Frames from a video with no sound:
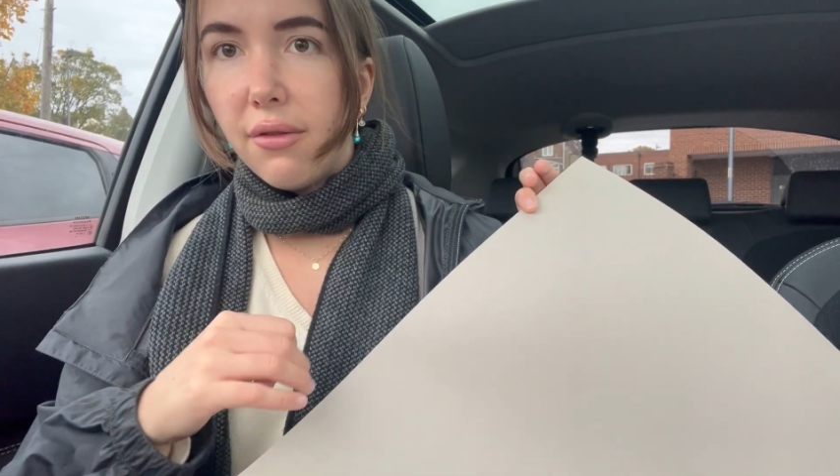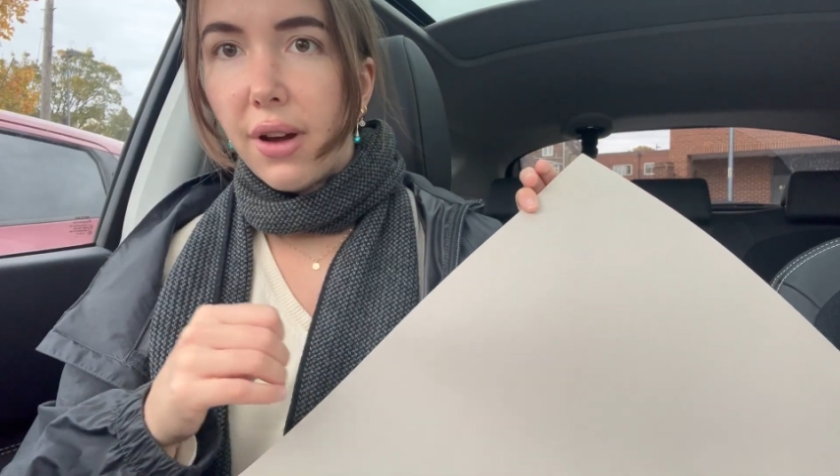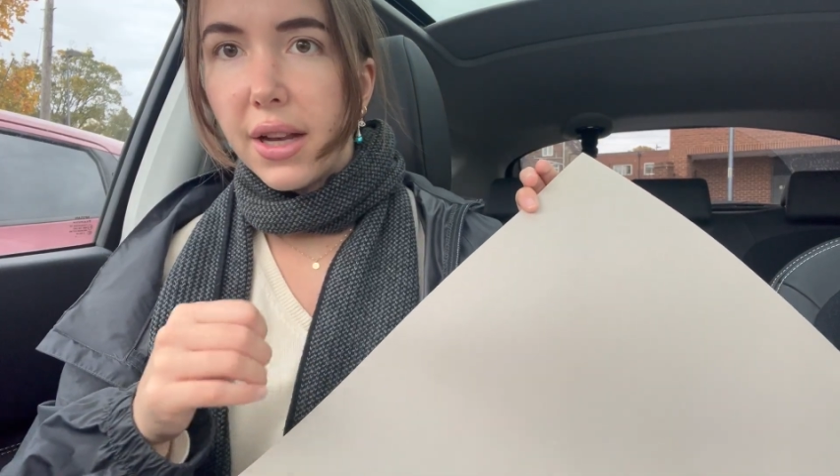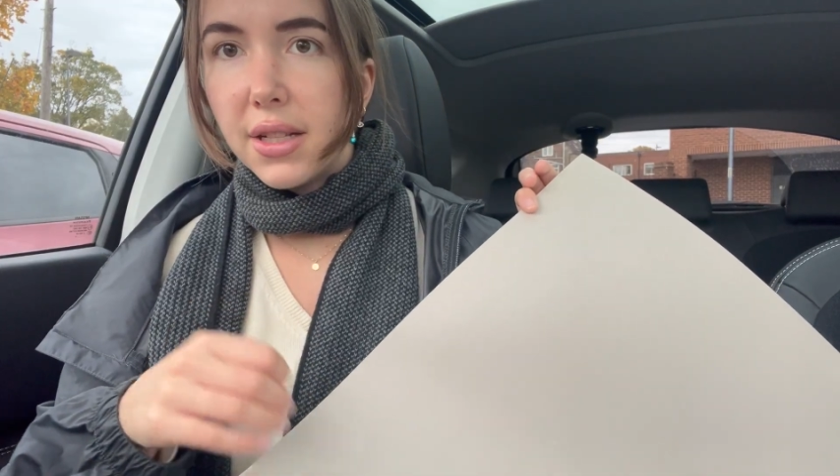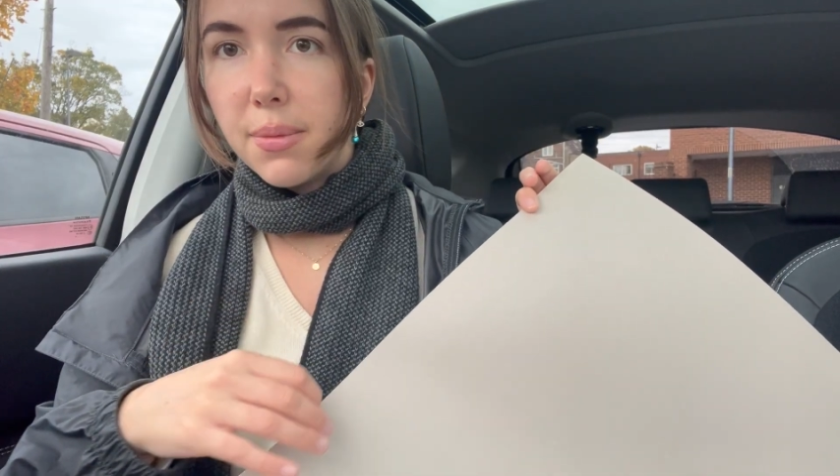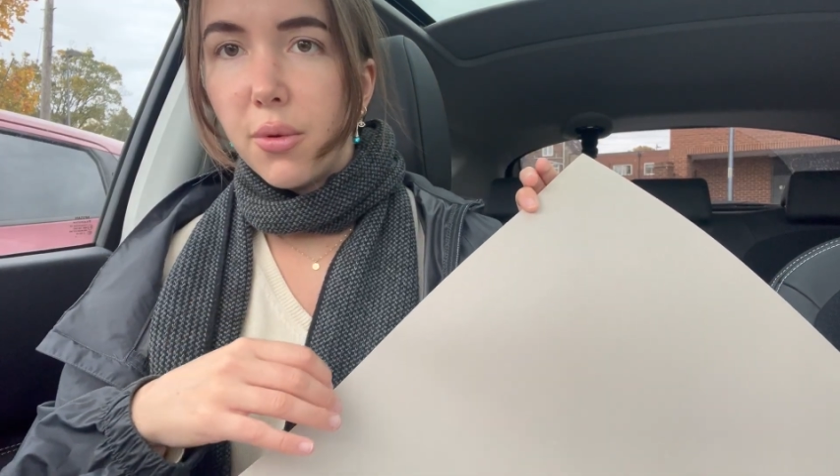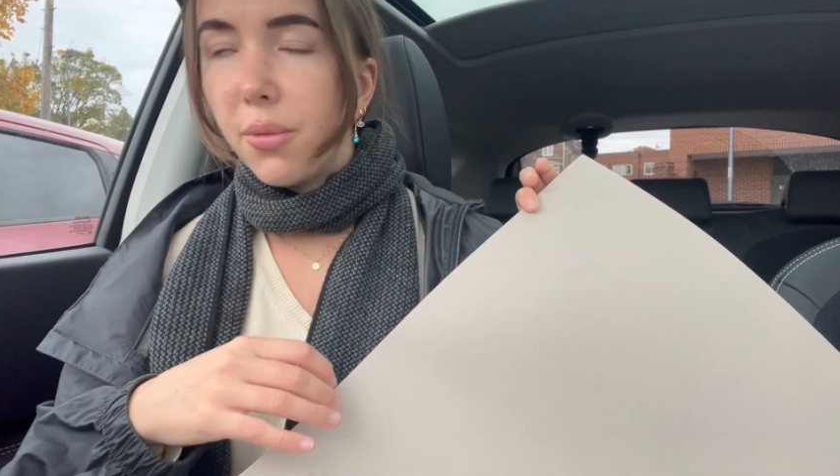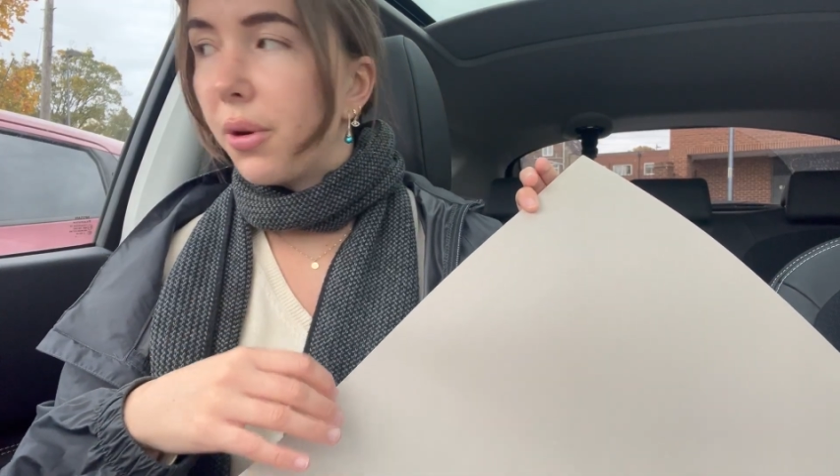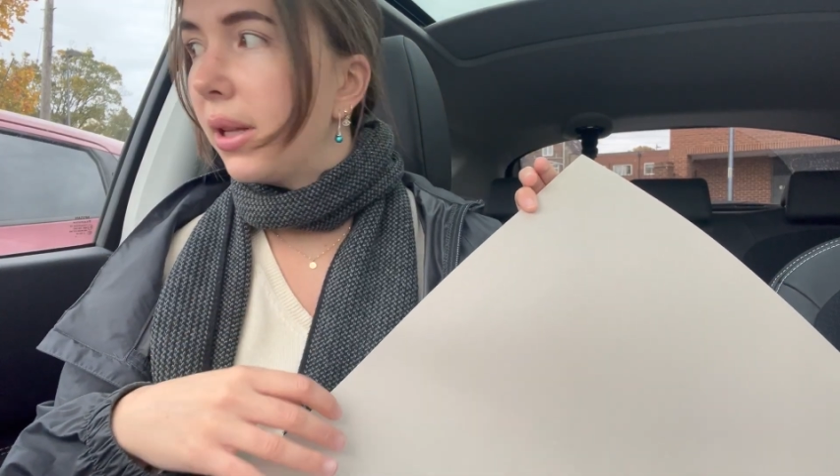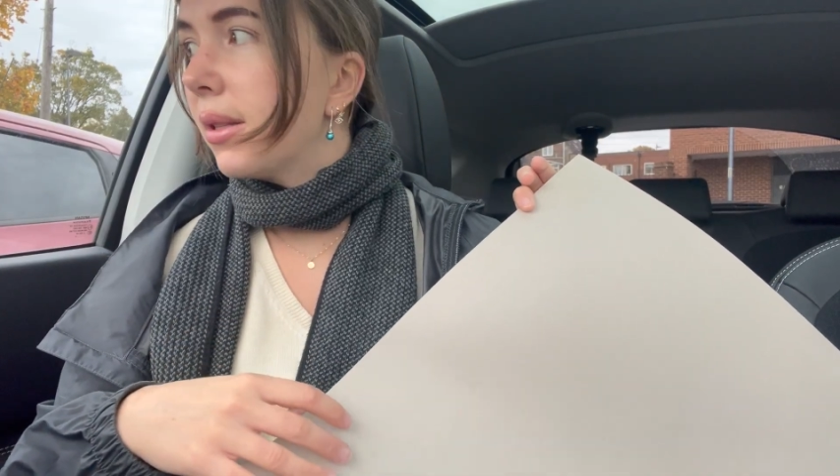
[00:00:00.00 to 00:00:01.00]
red spore
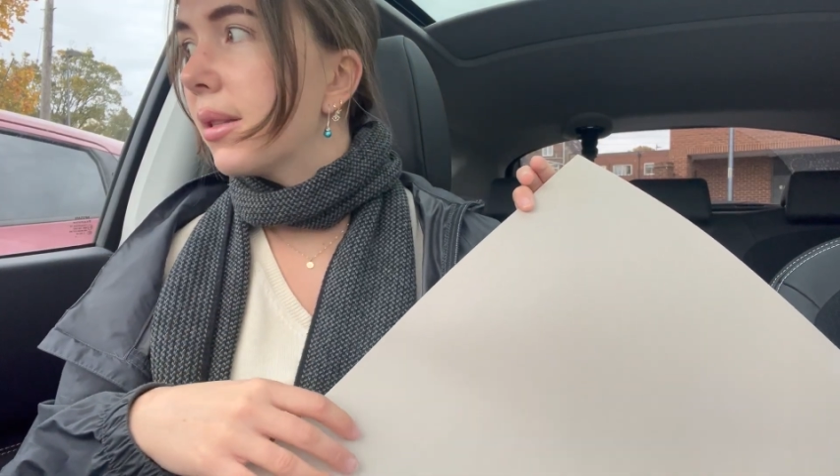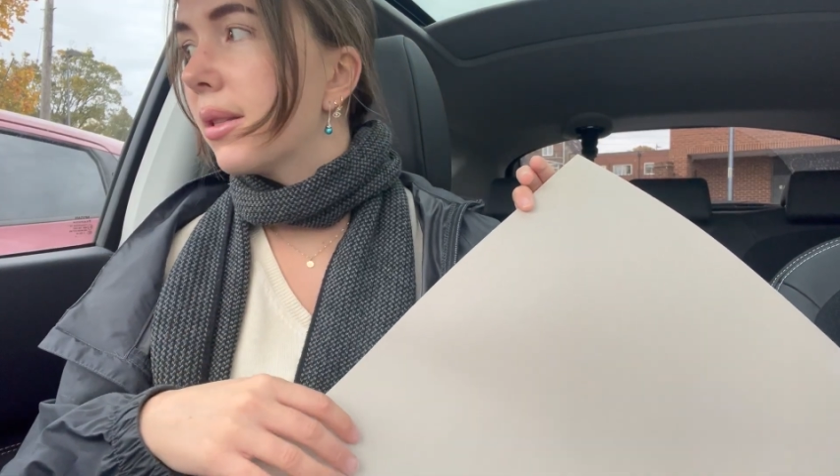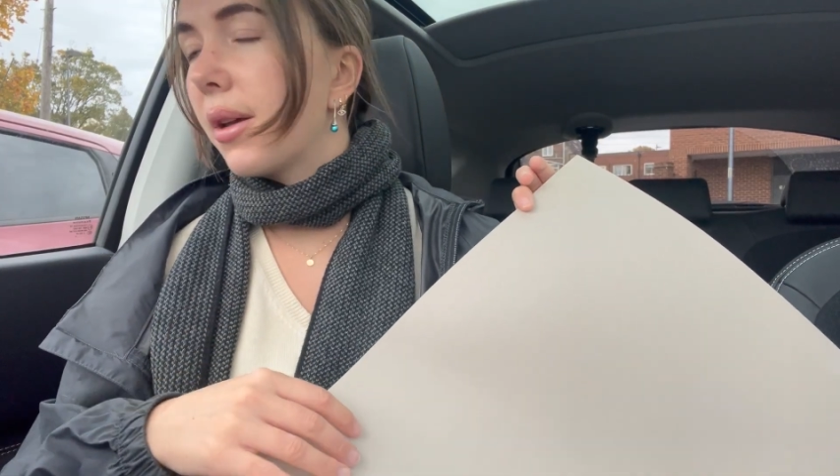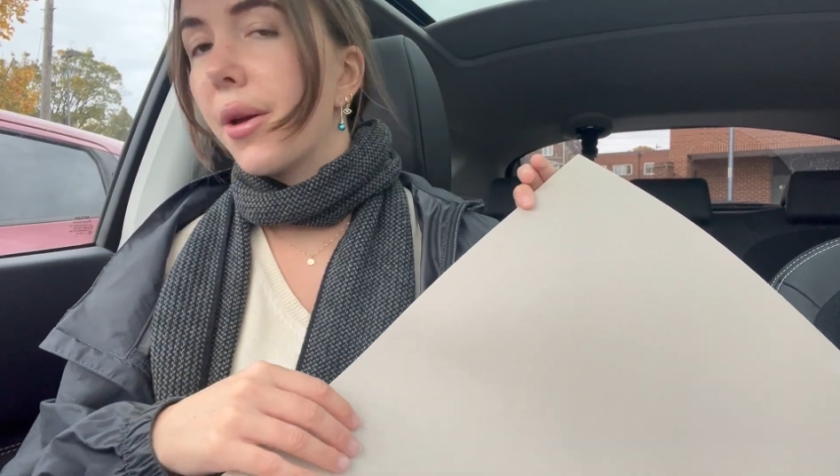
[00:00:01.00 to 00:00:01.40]
prints. So